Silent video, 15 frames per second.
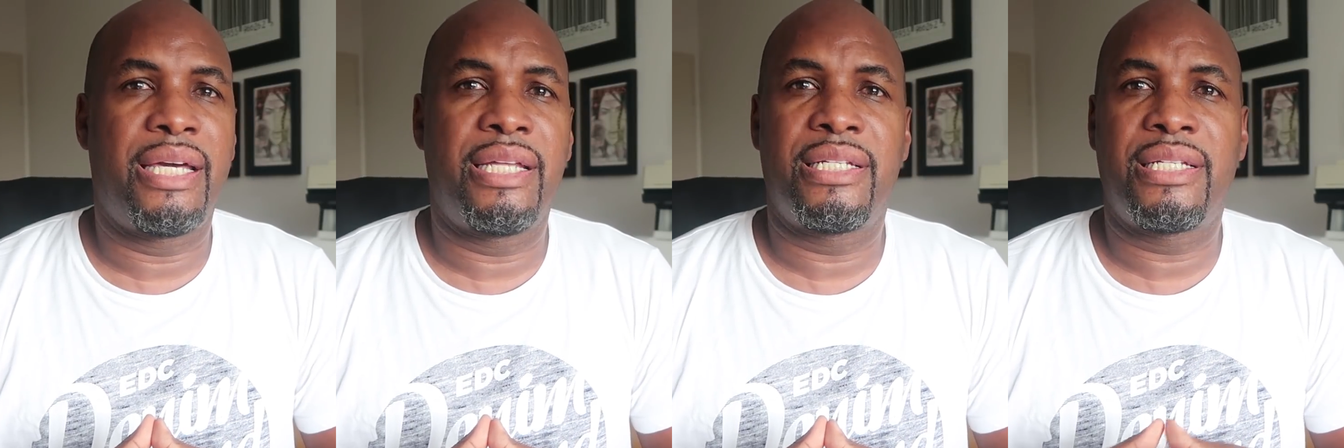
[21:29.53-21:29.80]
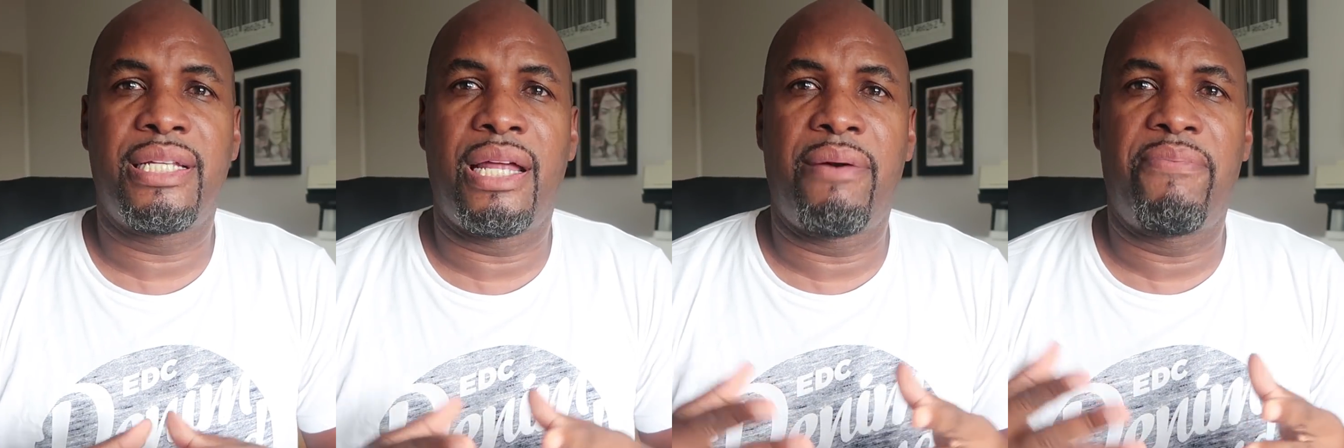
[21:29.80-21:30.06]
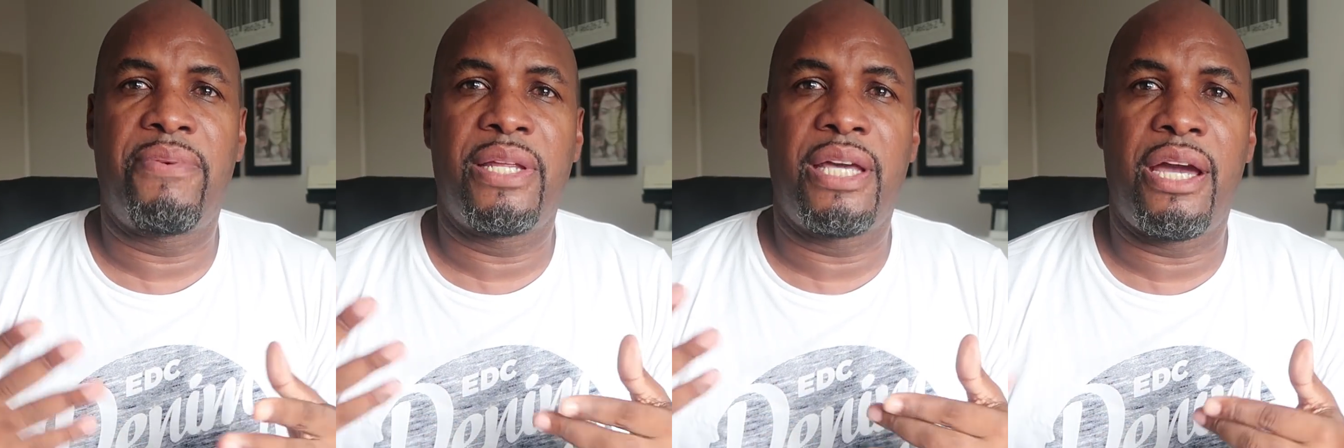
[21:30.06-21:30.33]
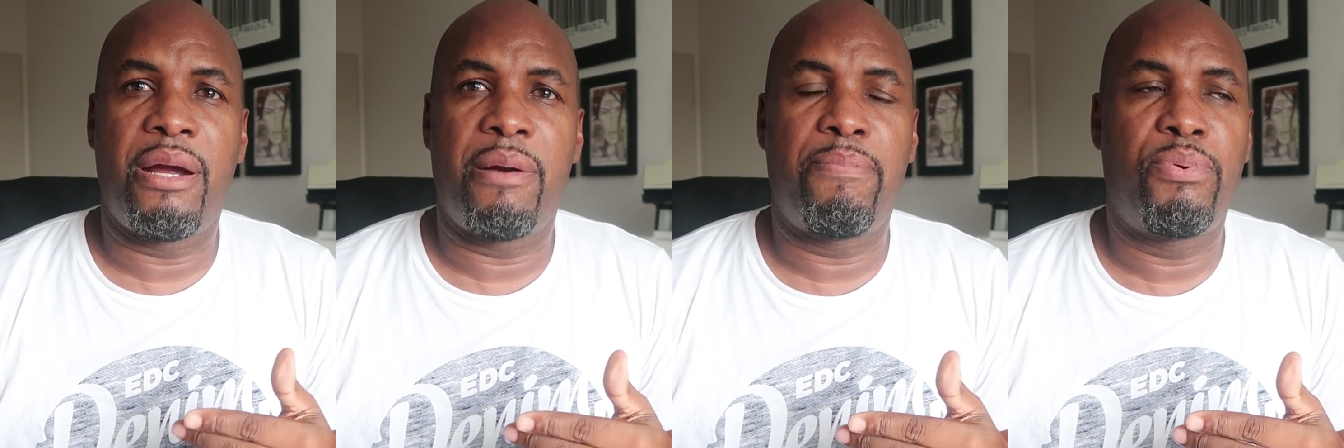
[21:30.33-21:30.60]
instead of an
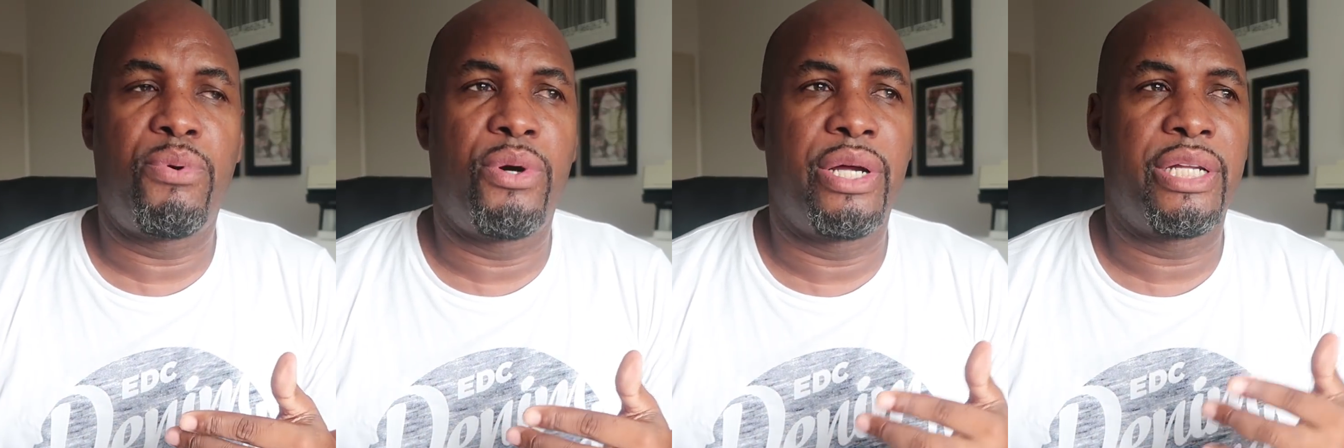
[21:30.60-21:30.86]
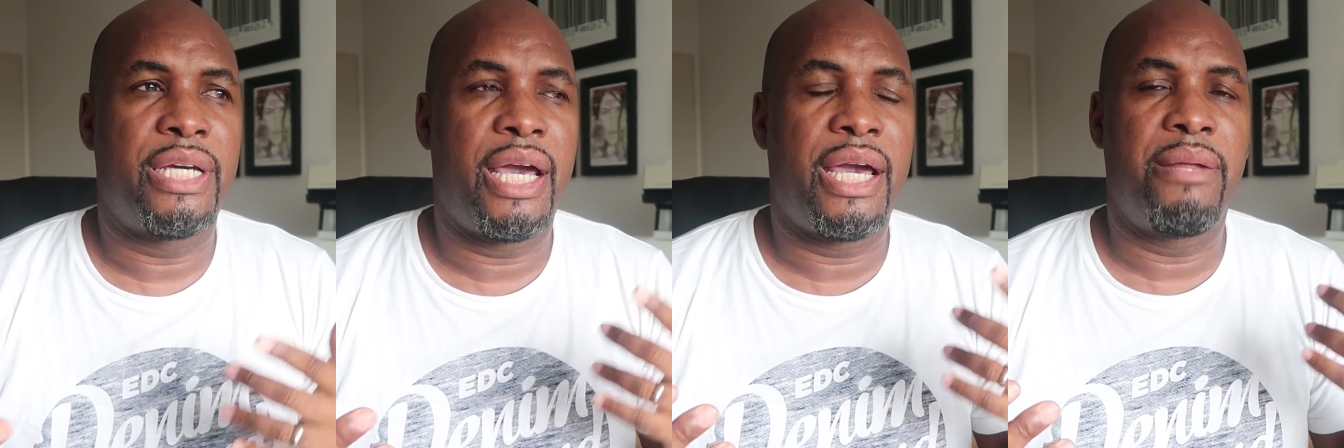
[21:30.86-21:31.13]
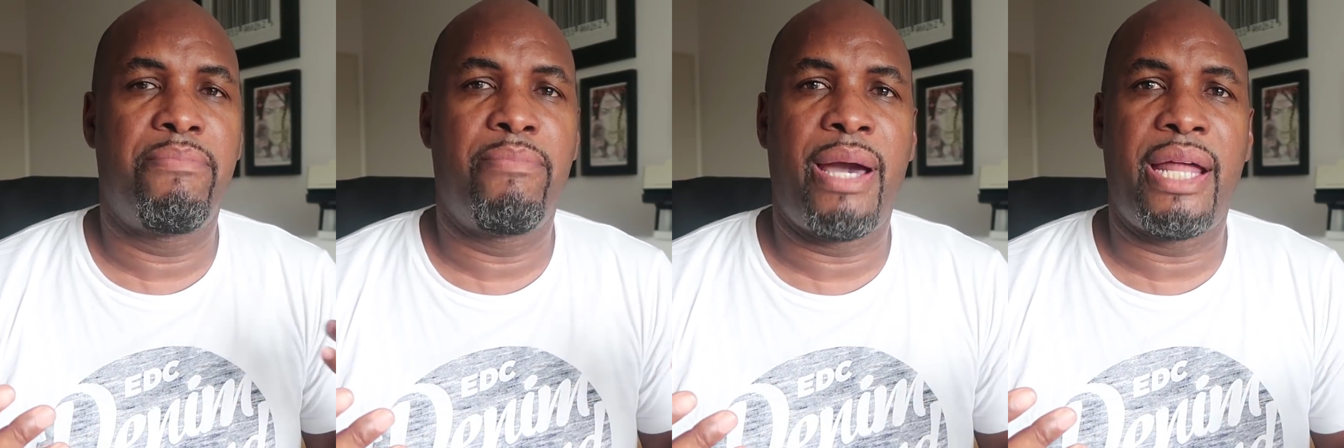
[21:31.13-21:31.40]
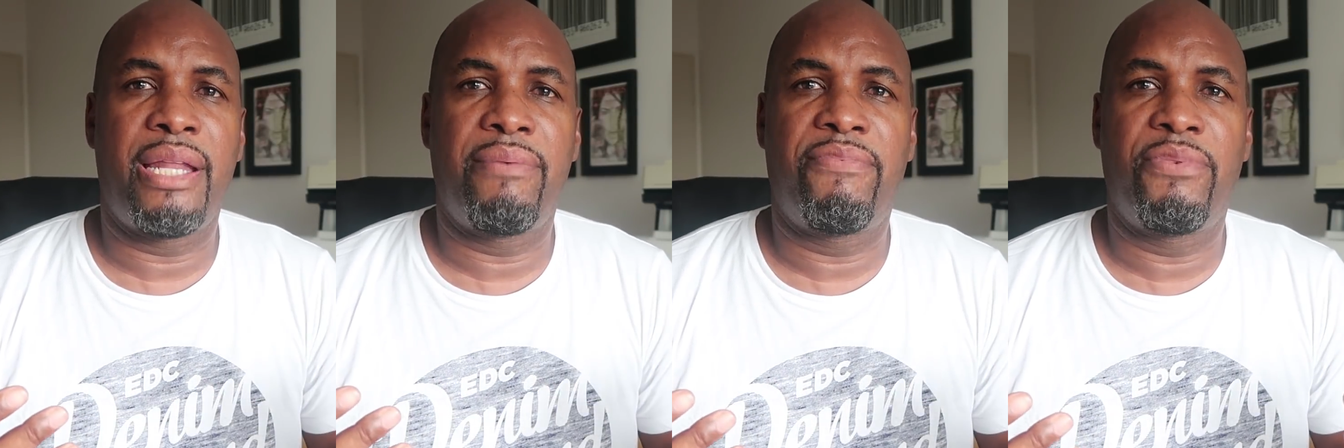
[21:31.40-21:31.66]
airport in
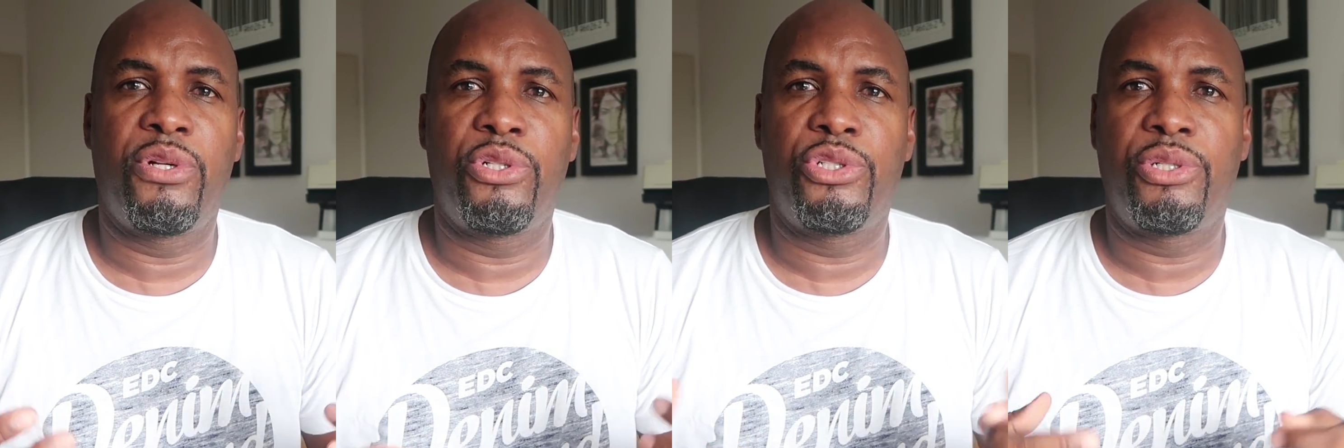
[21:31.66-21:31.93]
Mandeville,